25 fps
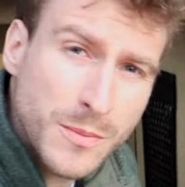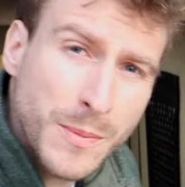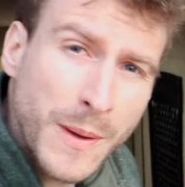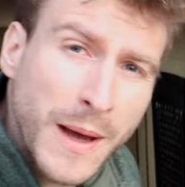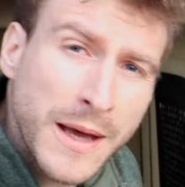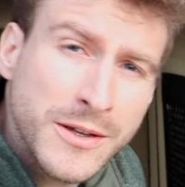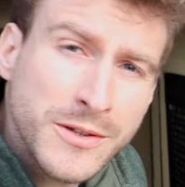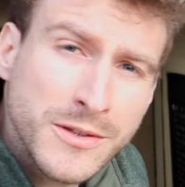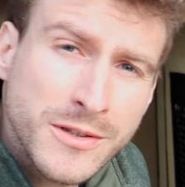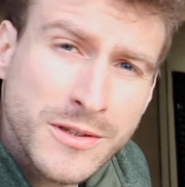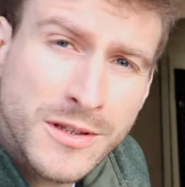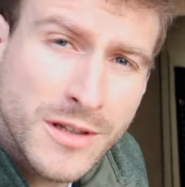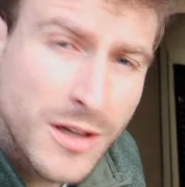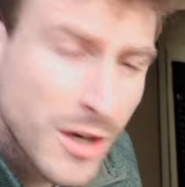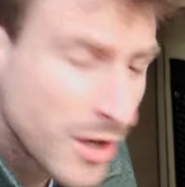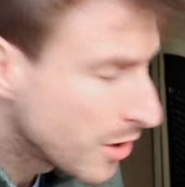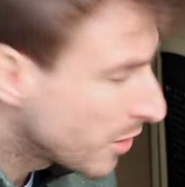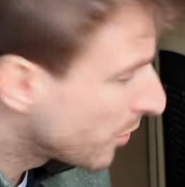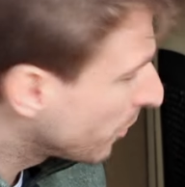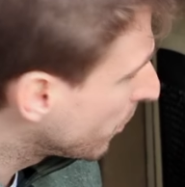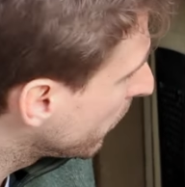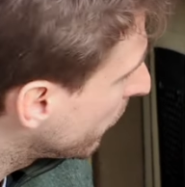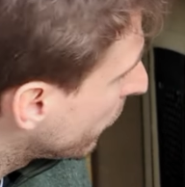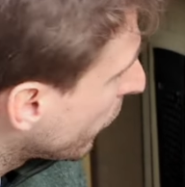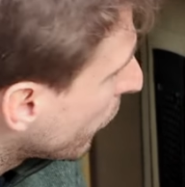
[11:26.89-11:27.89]
panel
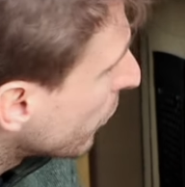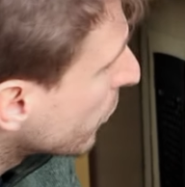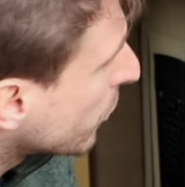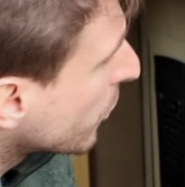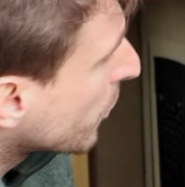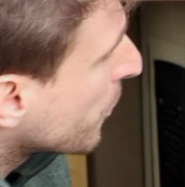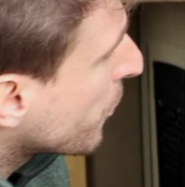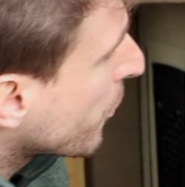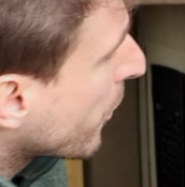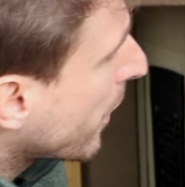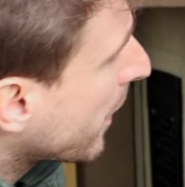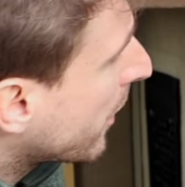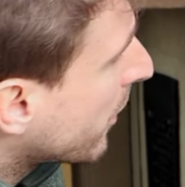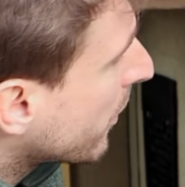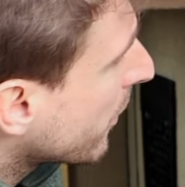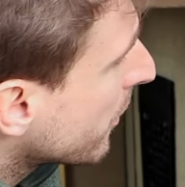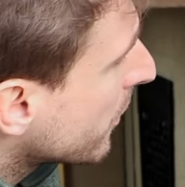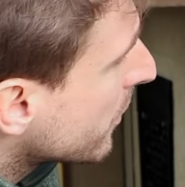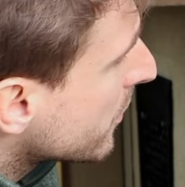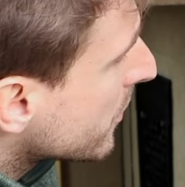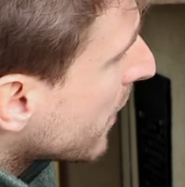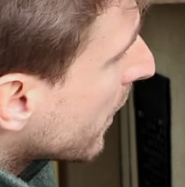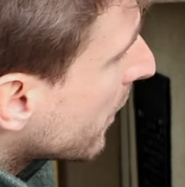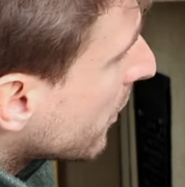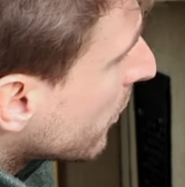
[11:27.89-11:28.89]
with all your
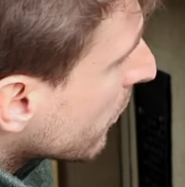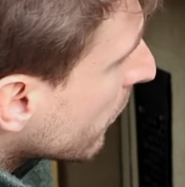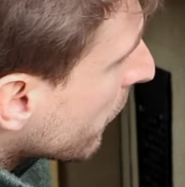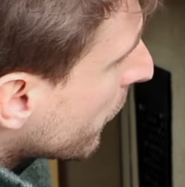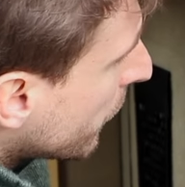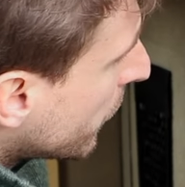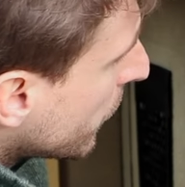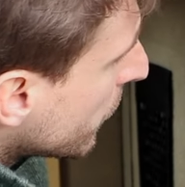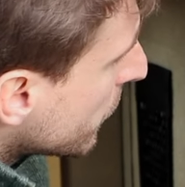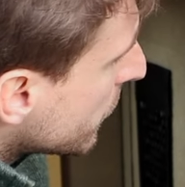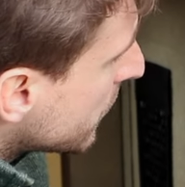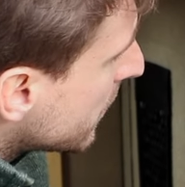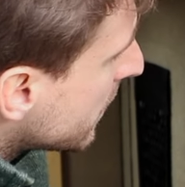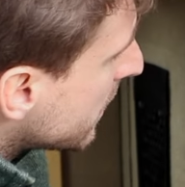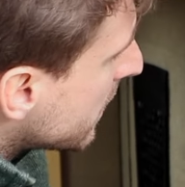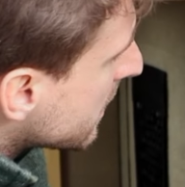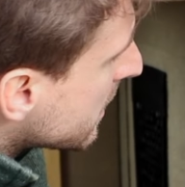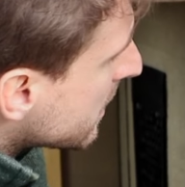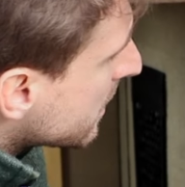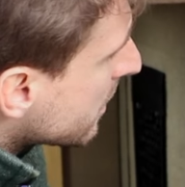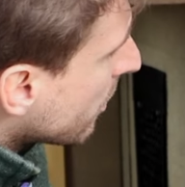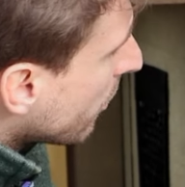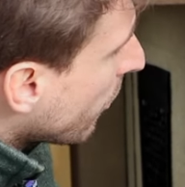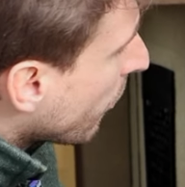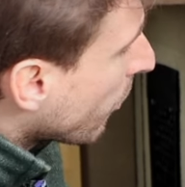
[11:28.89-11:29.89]
breakers and your
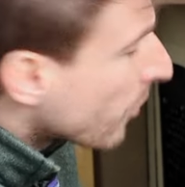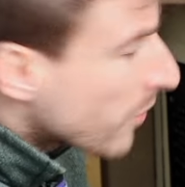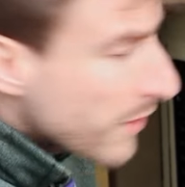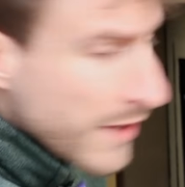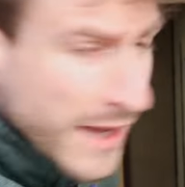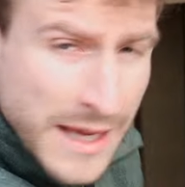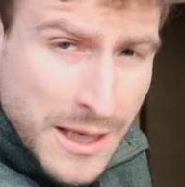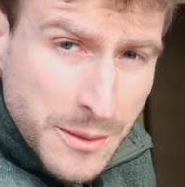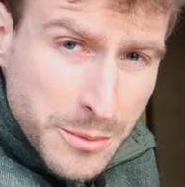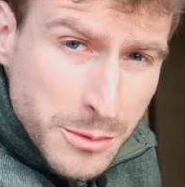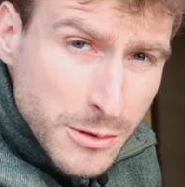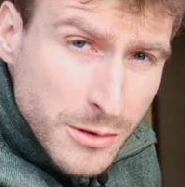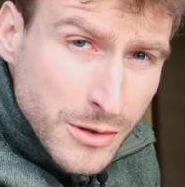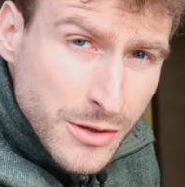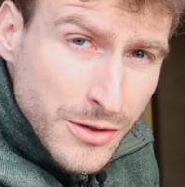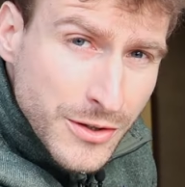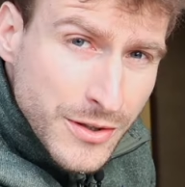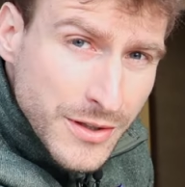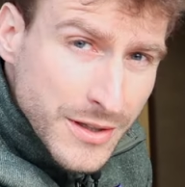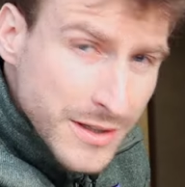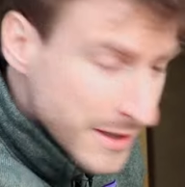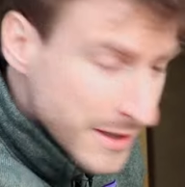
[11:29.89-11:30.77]
fuses all labeled.